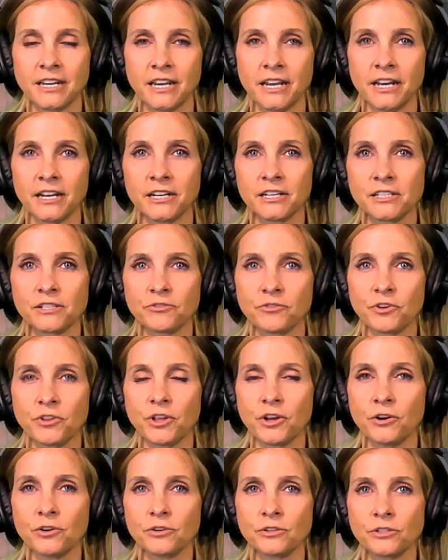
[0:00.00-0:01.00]
and it's for
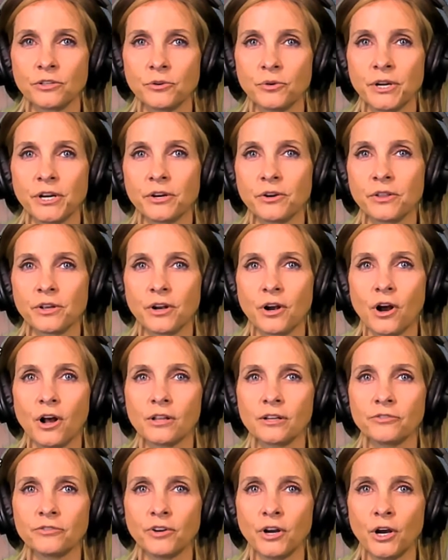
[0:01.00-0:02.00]
those who hear the call
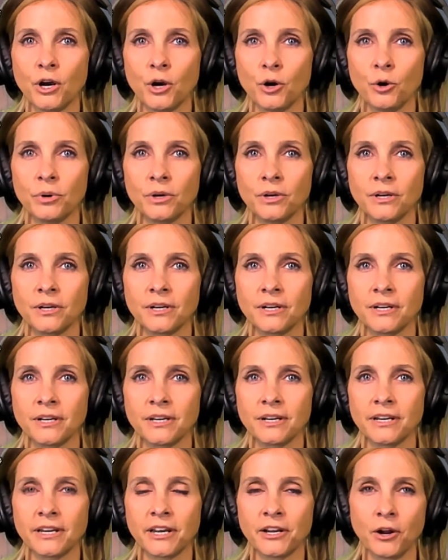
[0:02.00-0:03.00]
of hope
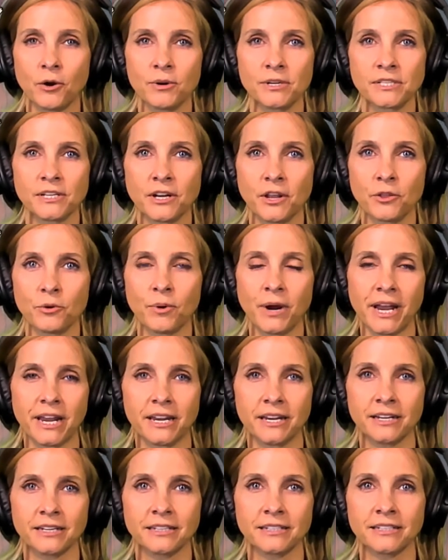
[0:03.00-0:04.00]
and always another
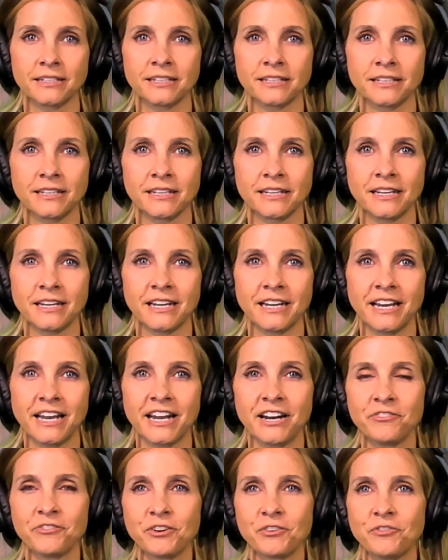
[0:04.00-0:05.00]
way.
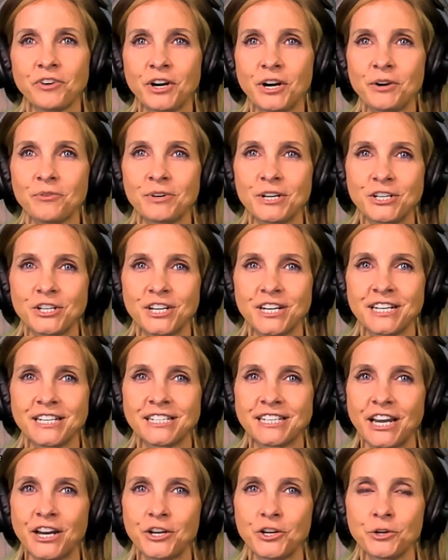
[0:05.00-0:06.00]
And if you're very rigid and
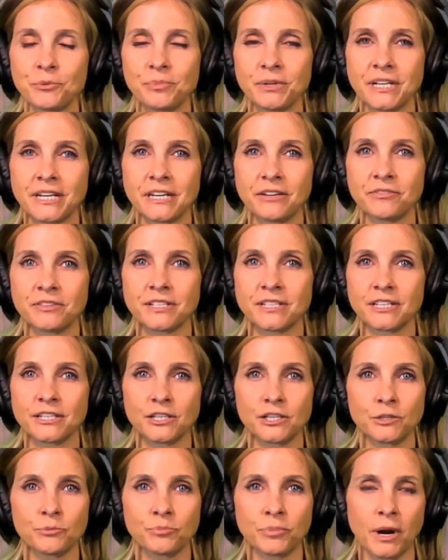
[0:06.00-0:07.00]
set in your beliefs, this
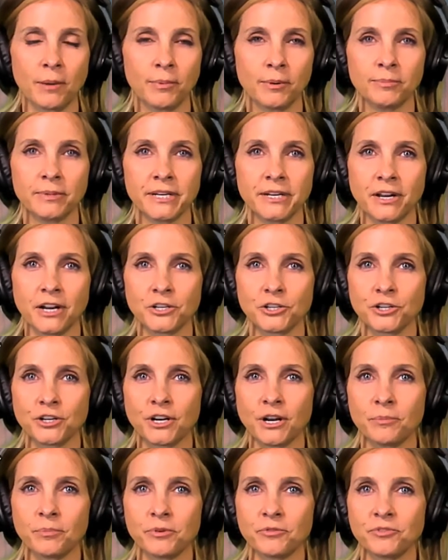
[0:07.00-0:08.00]
is probably not your
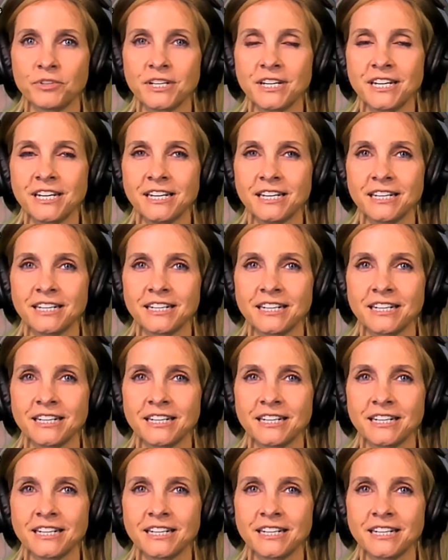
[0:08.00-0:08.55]
cup of tea.